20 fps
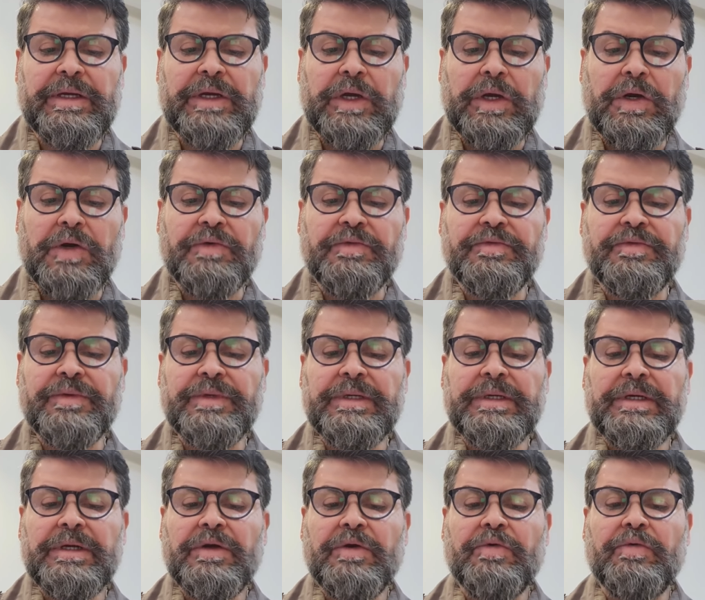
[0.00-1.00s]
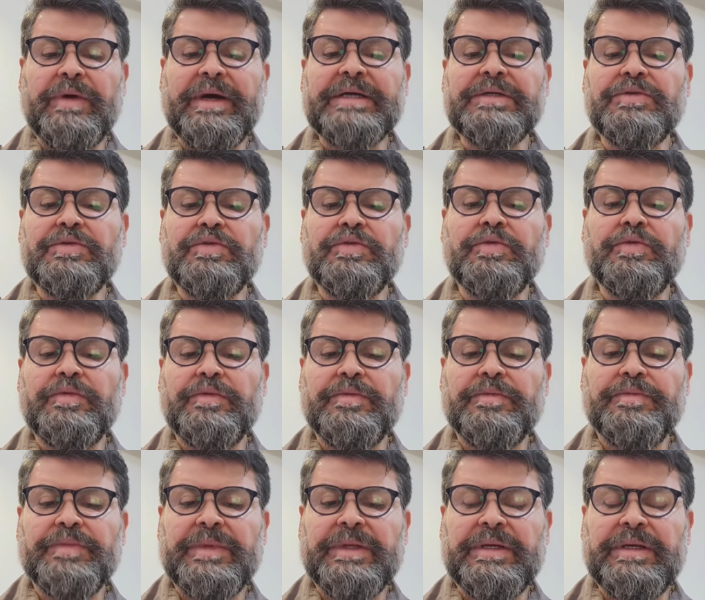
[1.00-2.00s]
of 1 to
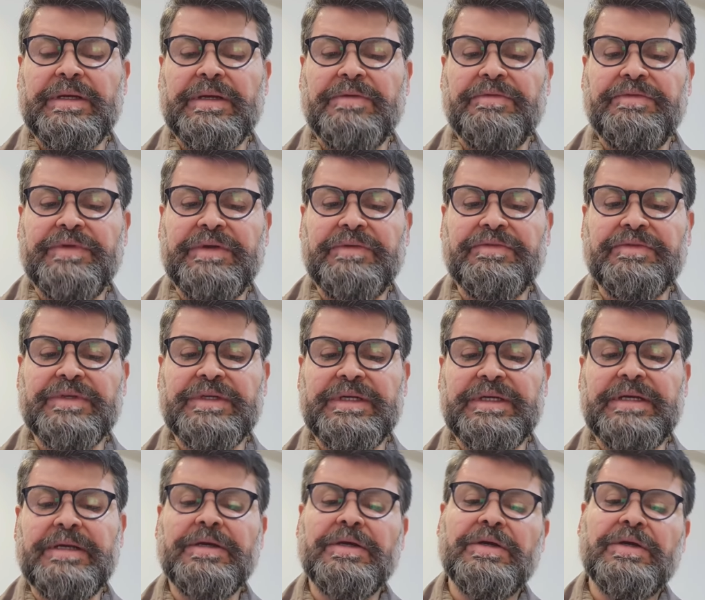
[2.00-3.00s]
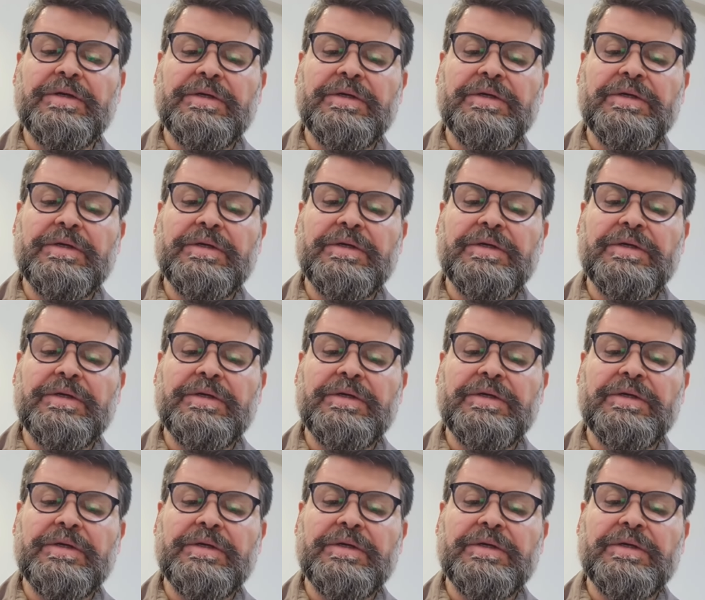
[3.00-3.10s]
50